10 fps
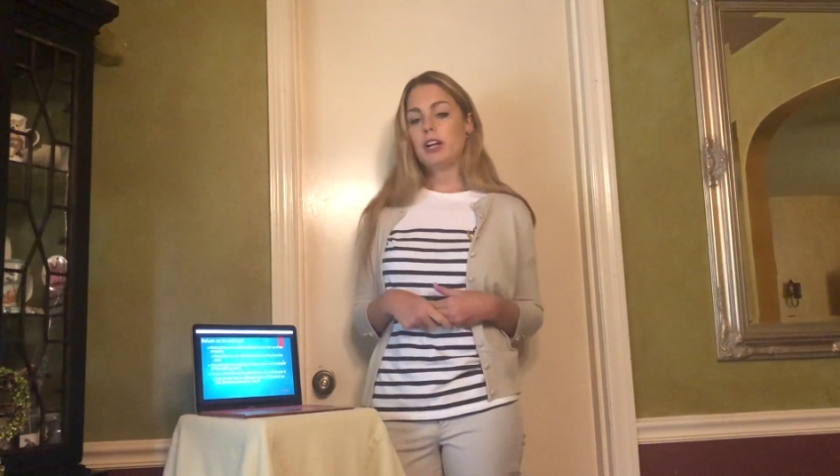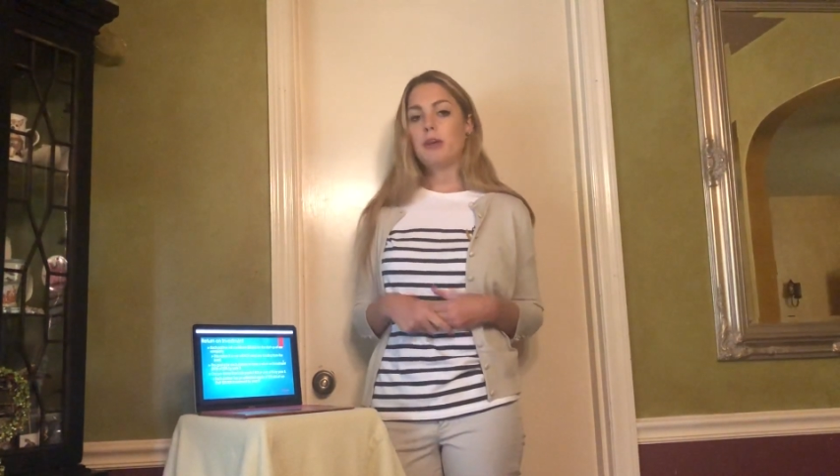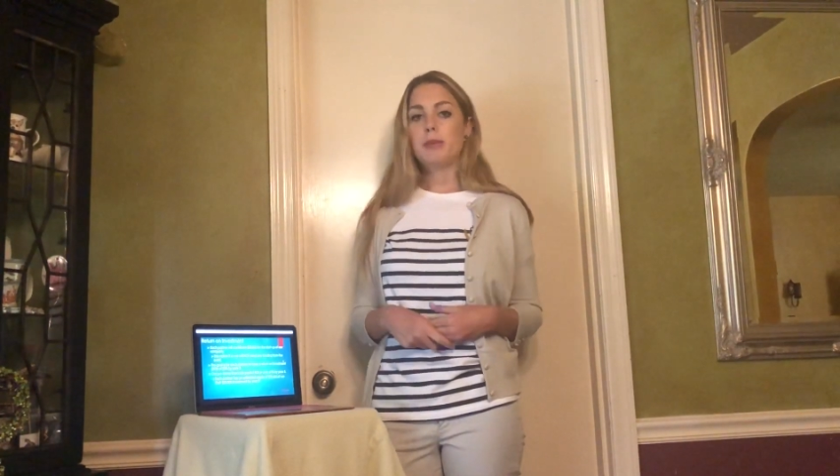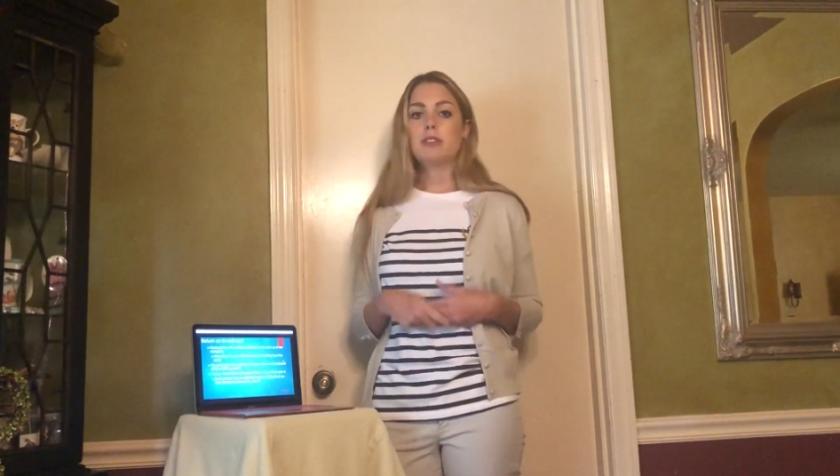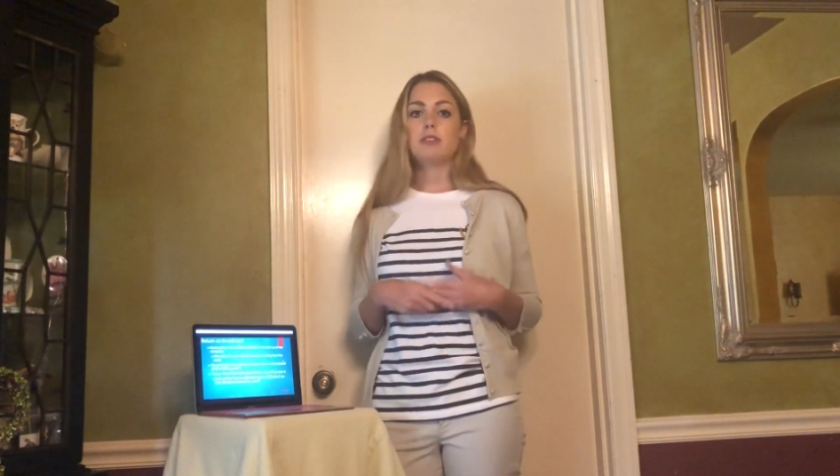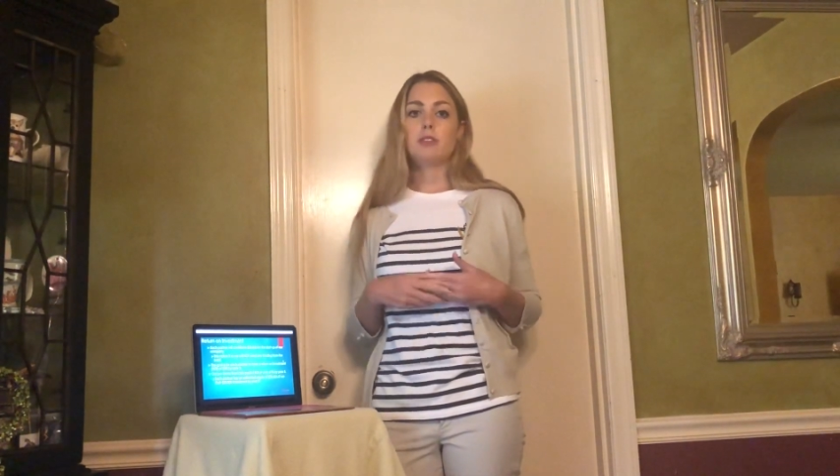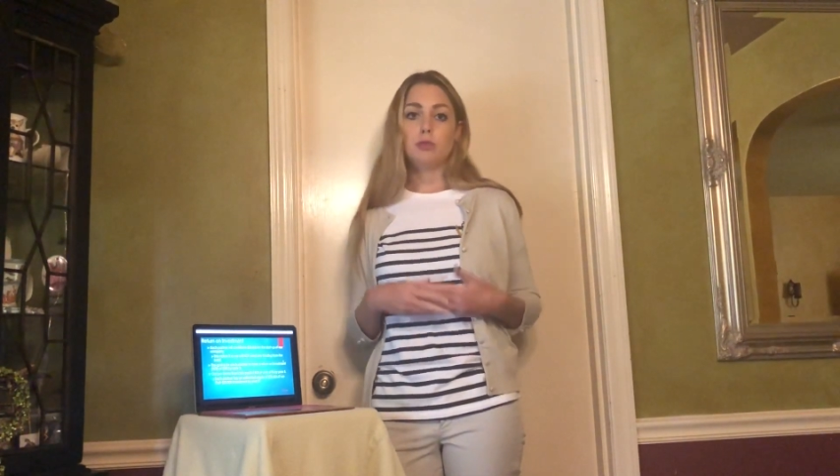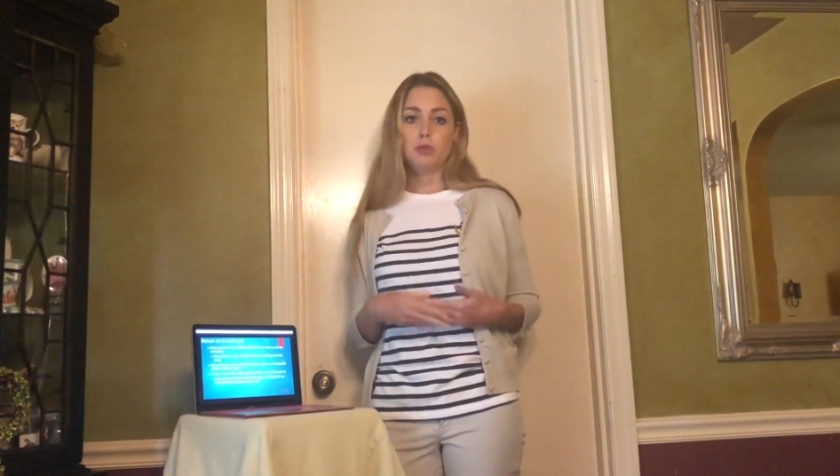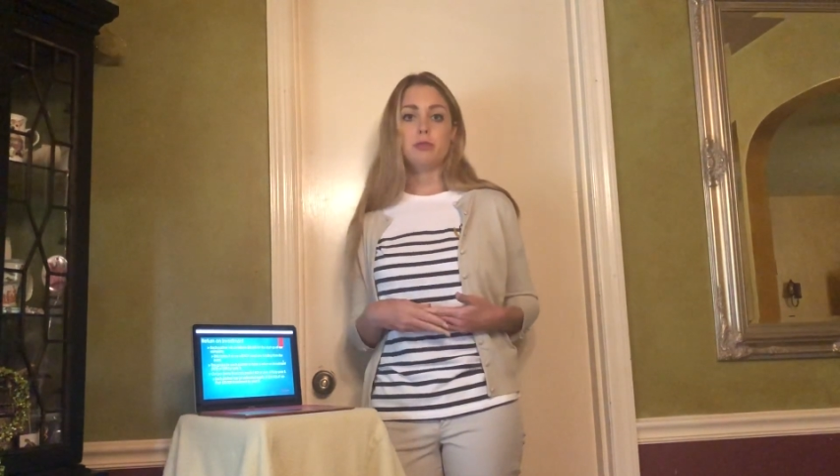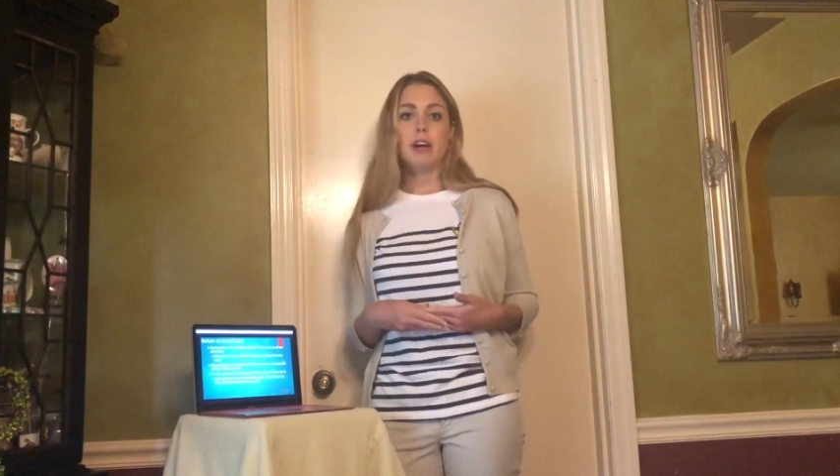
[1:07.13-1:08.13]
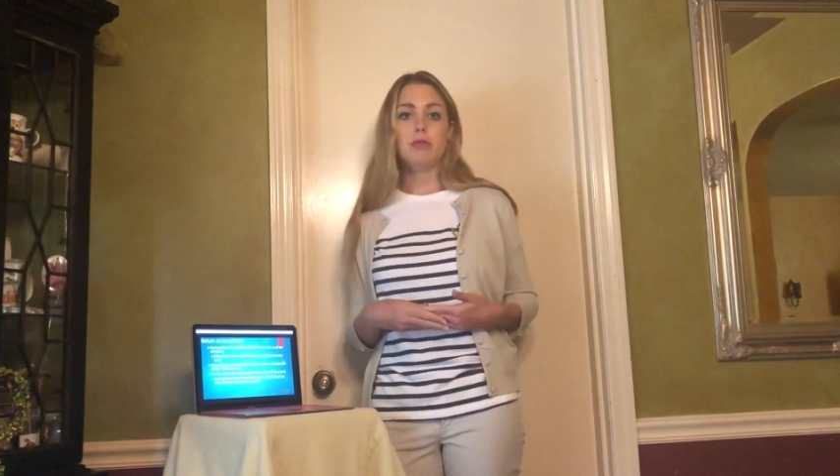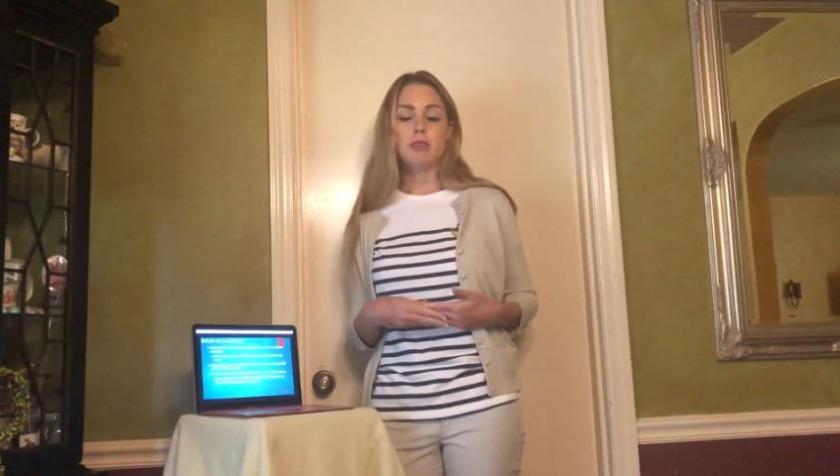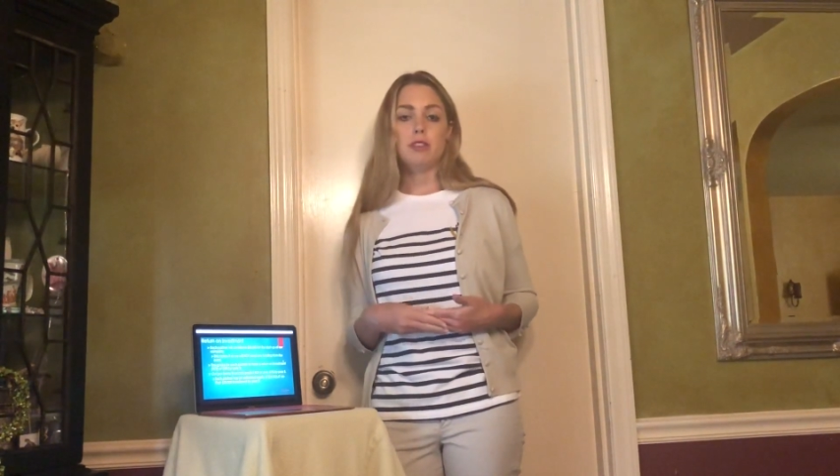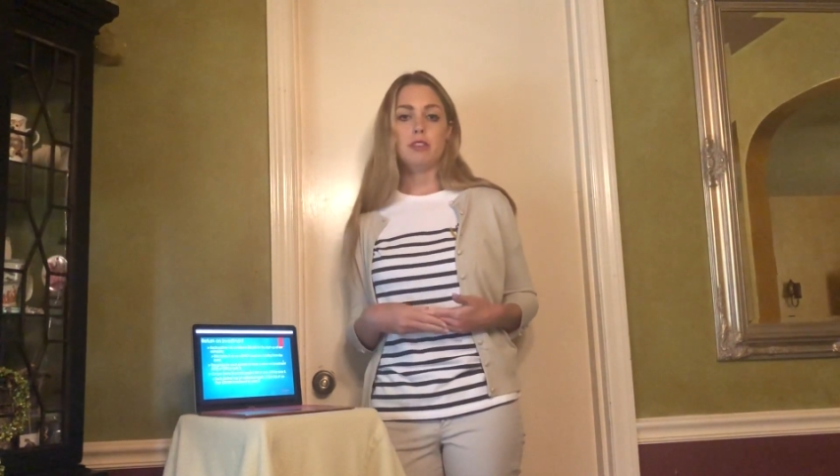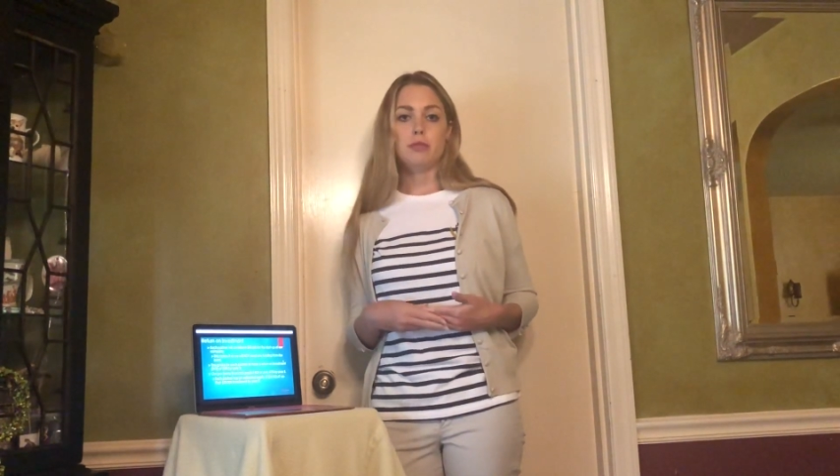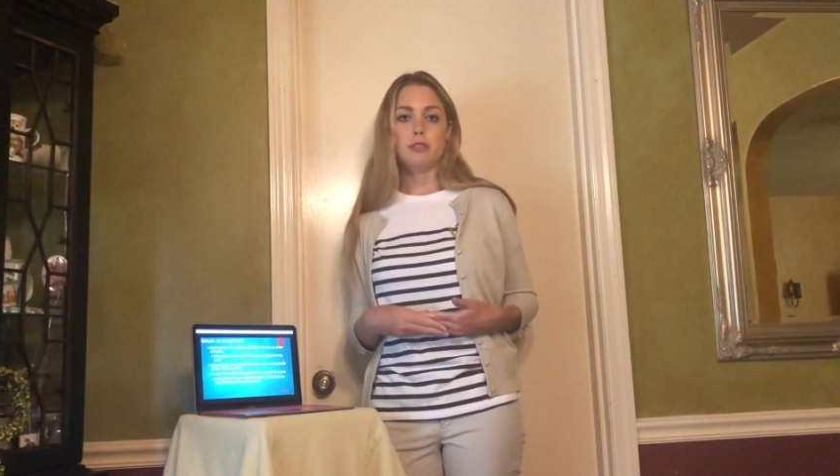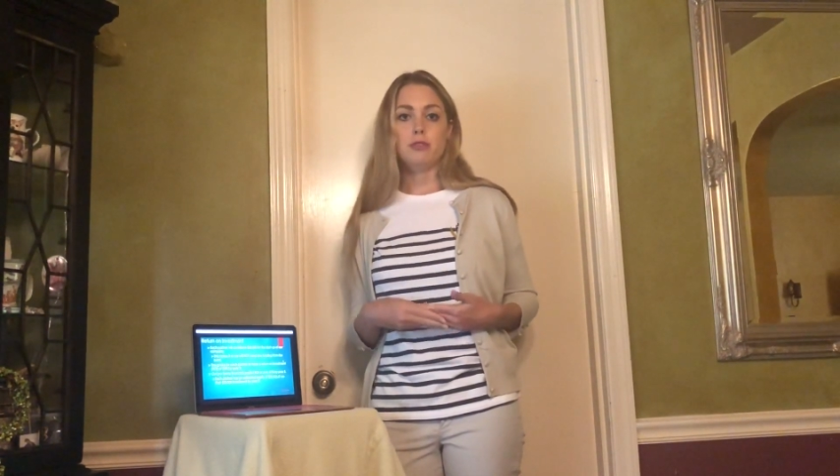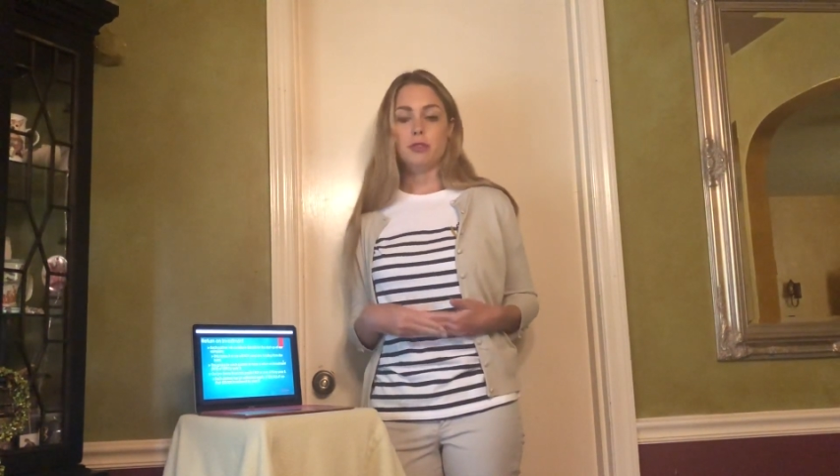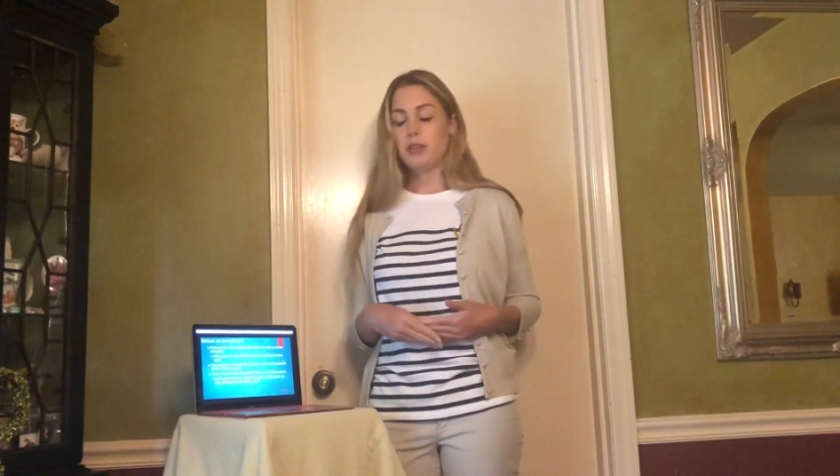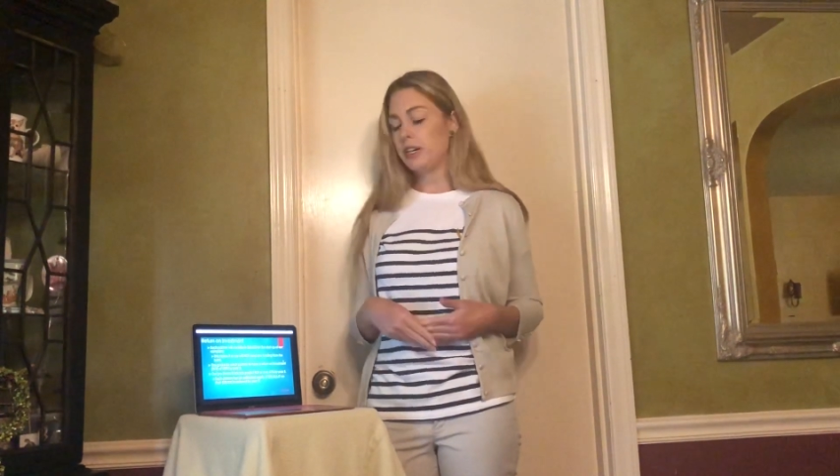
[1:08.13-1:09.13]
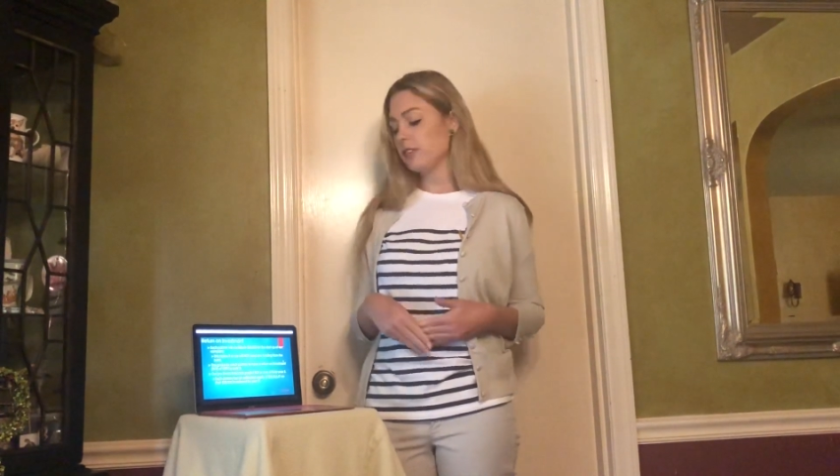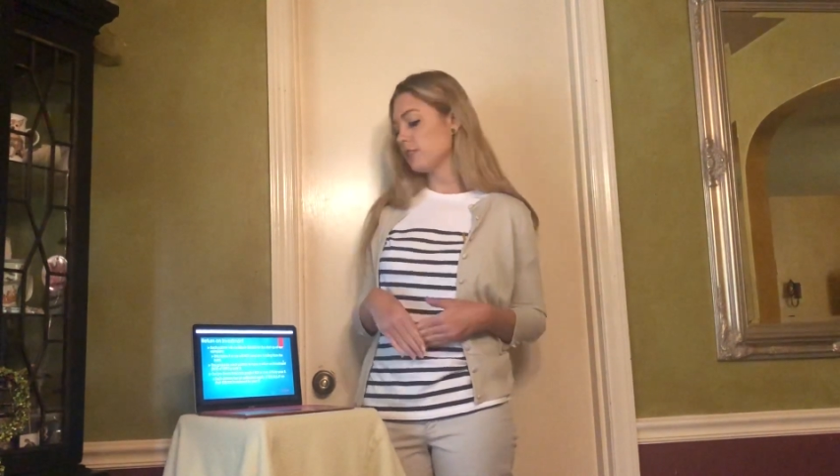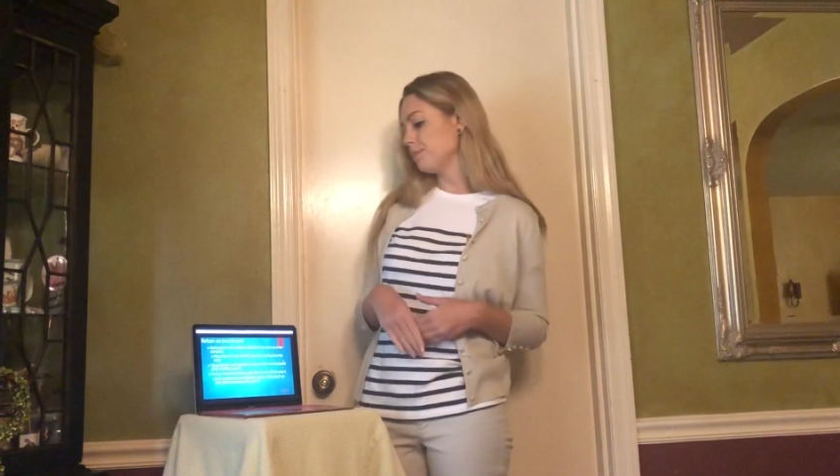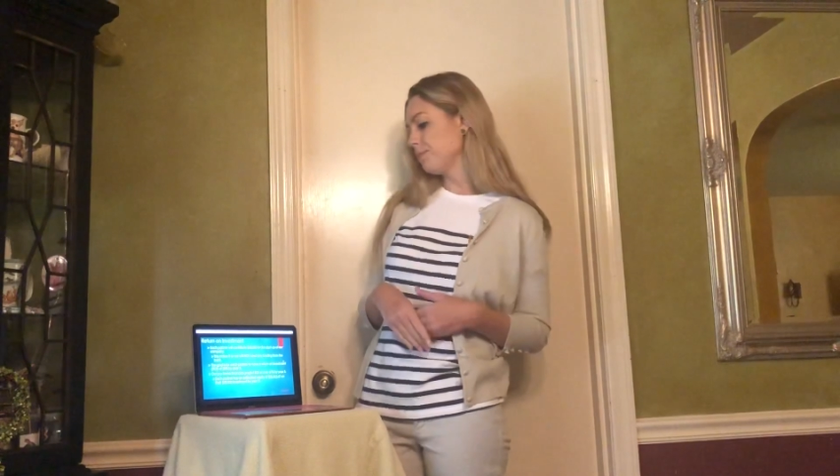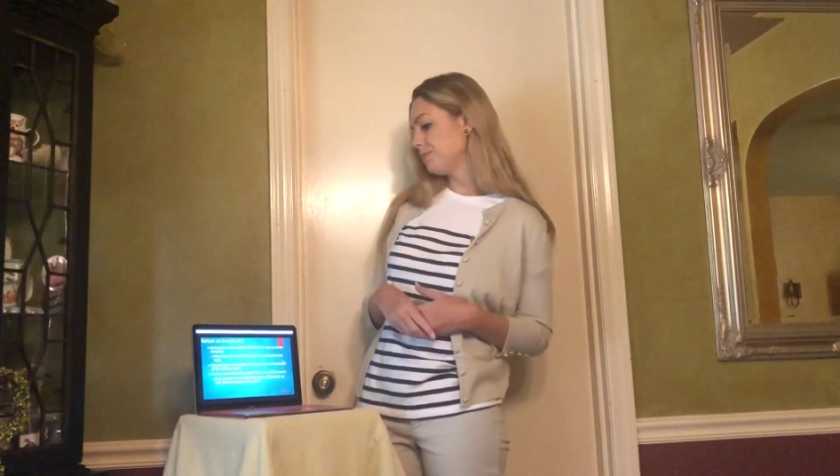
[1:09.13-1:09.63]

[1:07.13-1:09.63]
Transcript: help us to survive within the first few years.